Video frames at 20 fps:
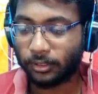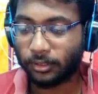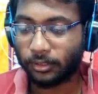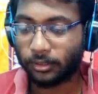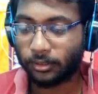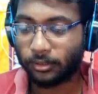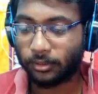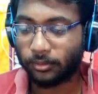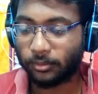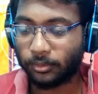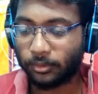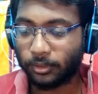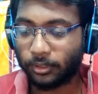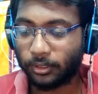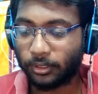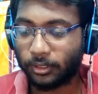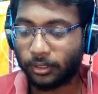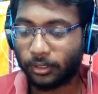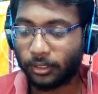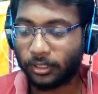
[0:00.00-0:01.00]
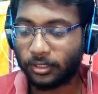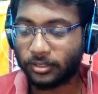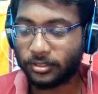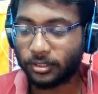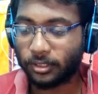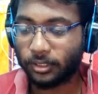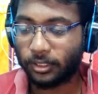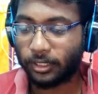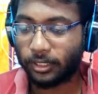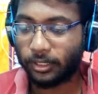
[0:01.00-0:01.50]
Okay, get an
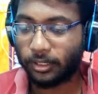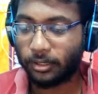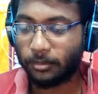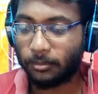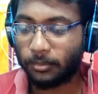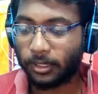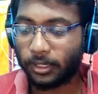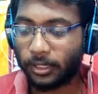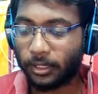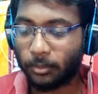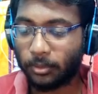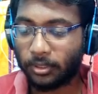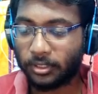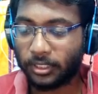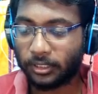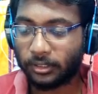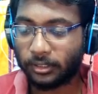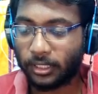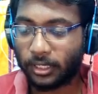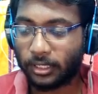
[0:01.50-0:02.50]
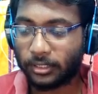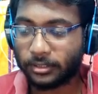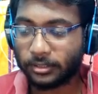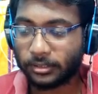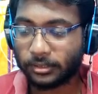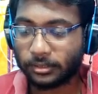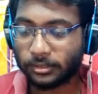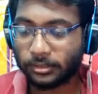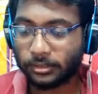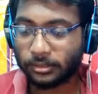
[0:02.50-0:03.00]
additional AR mag. We'll take
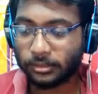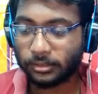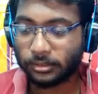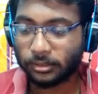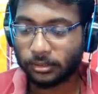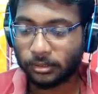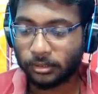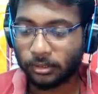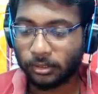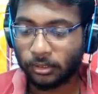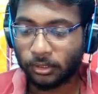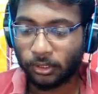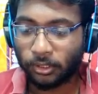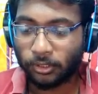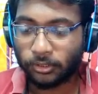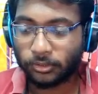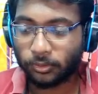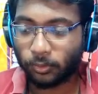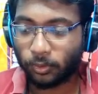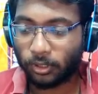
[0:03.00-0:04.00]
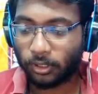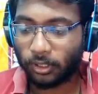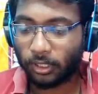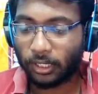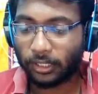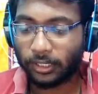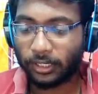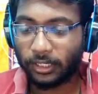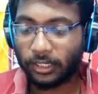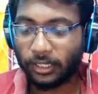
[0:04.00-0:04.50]
that. So
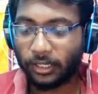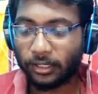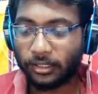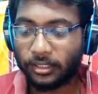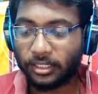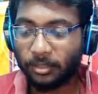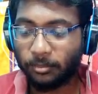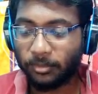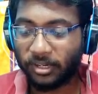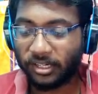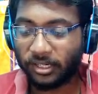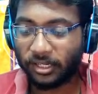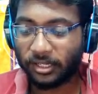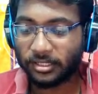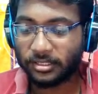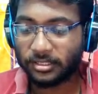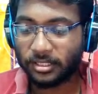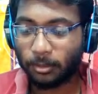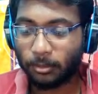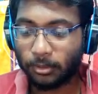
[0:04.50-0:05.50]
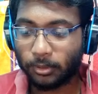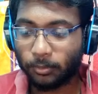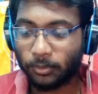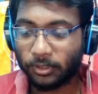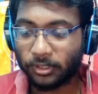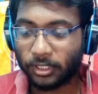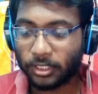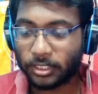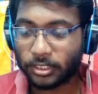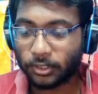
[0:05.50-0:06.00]
uh, luckily, our teammate has
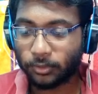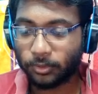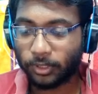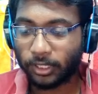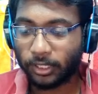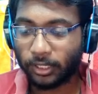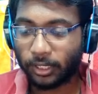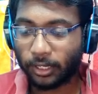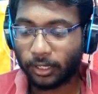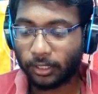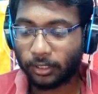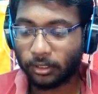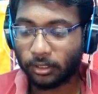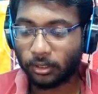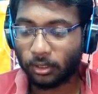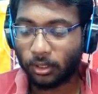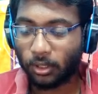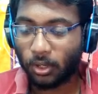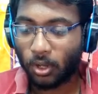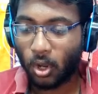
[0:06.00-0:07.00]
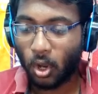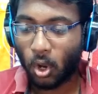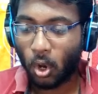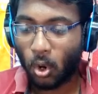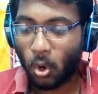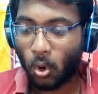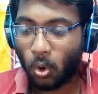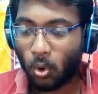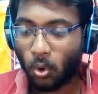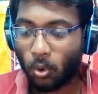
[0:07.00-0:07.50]
jumped with us today and
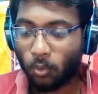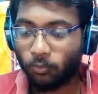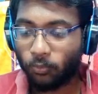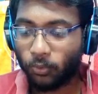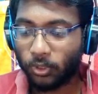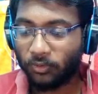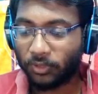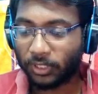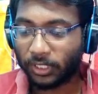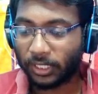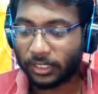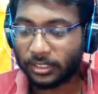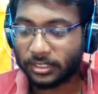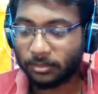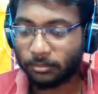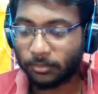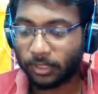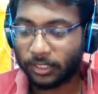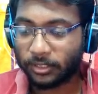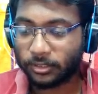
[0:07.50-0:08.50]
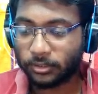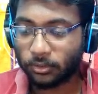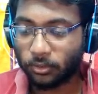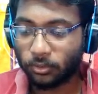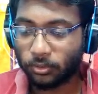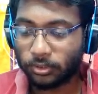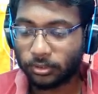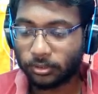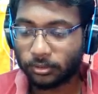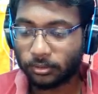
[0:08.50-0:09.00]
Hopefully we can get some
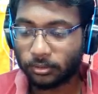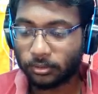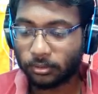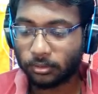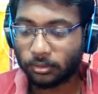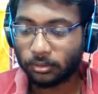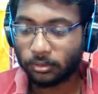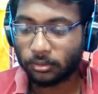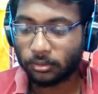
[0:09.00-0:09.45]
nice loot.